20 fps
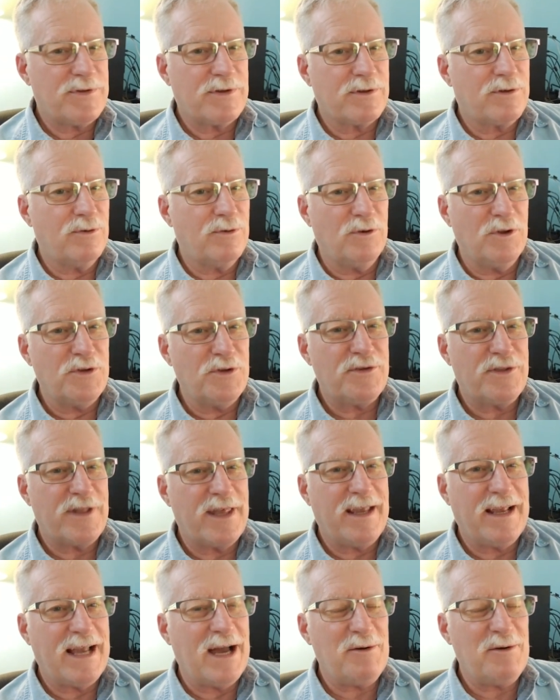the coolest
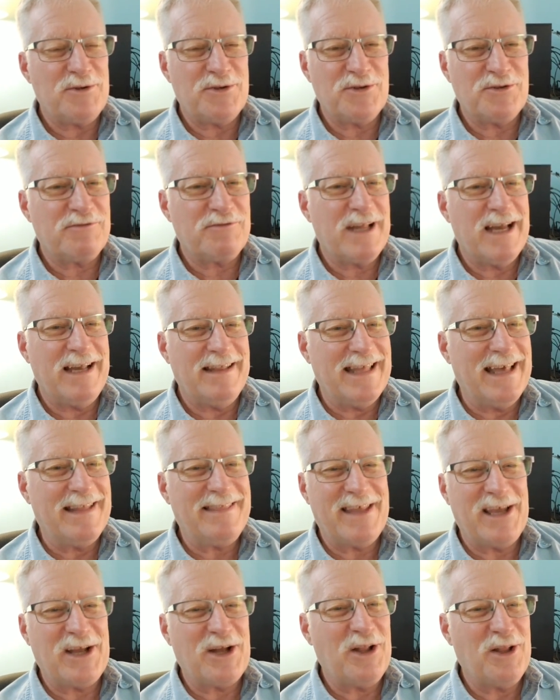thing. I was just flying that
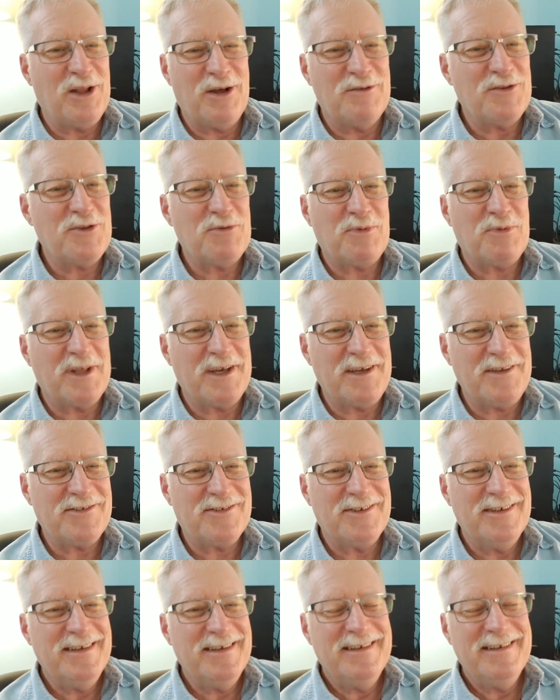thing all over the
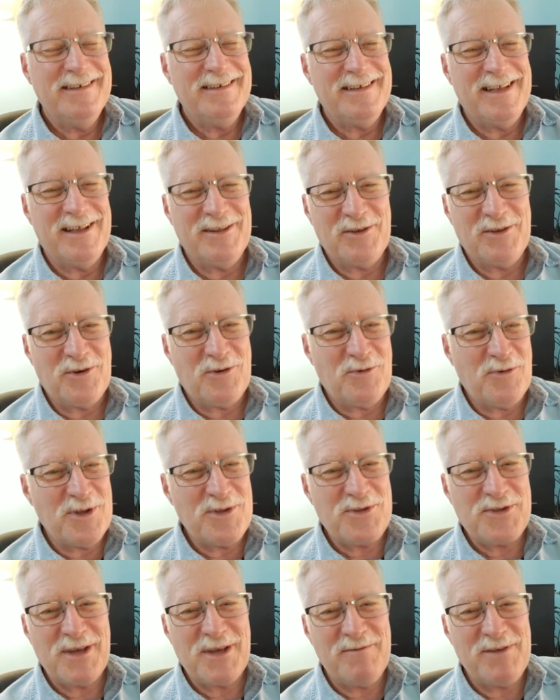place. That little
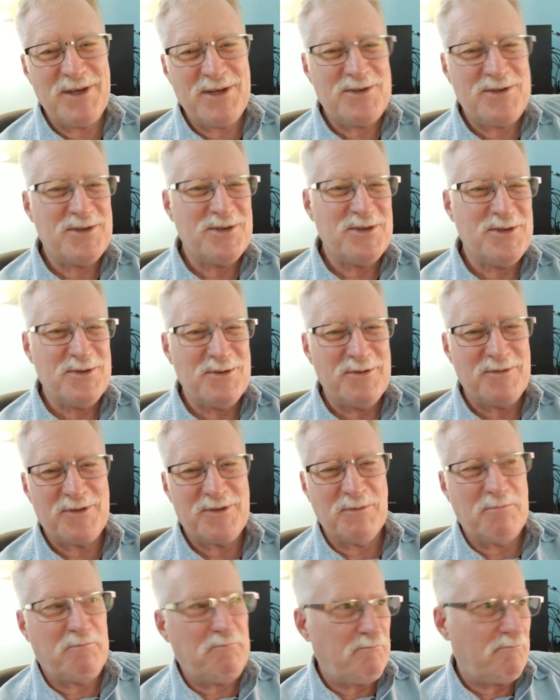172 with
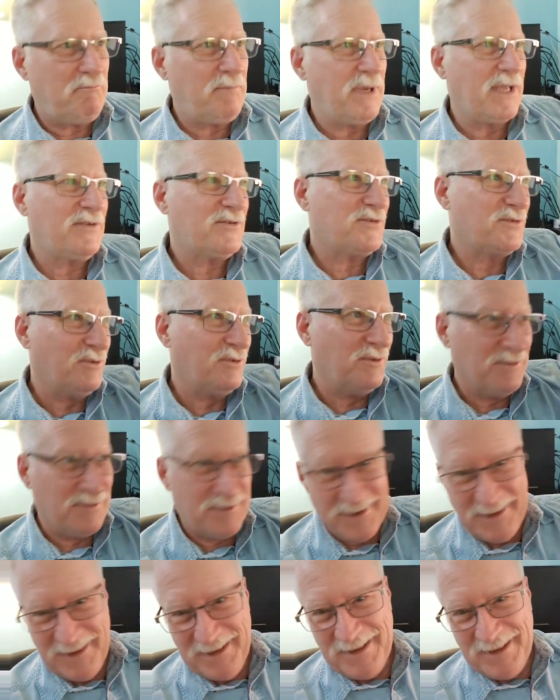the pixeled
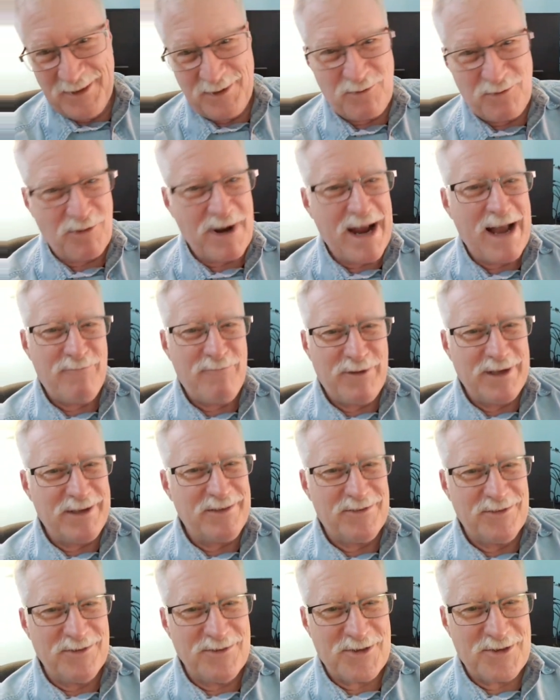
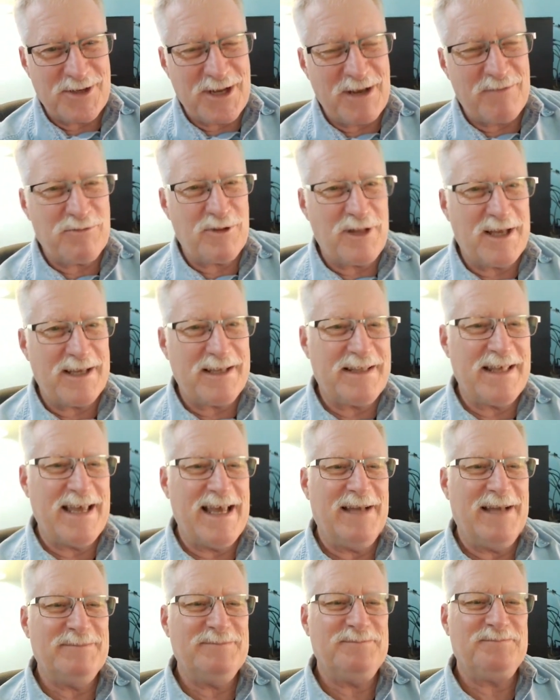graphics and stuff like
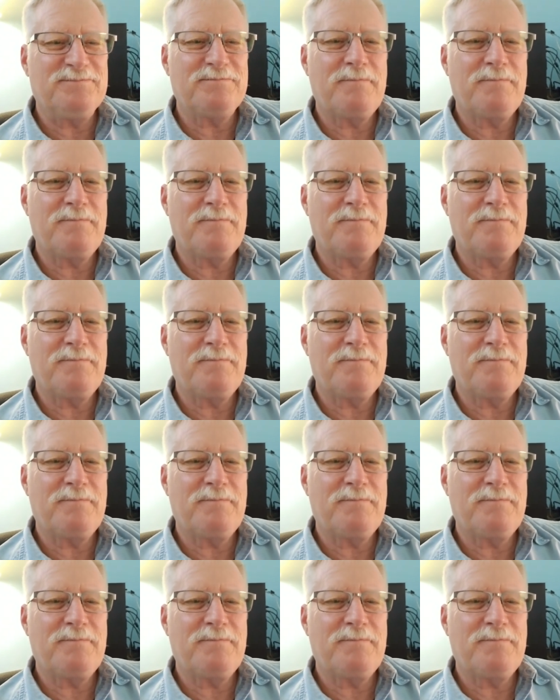that.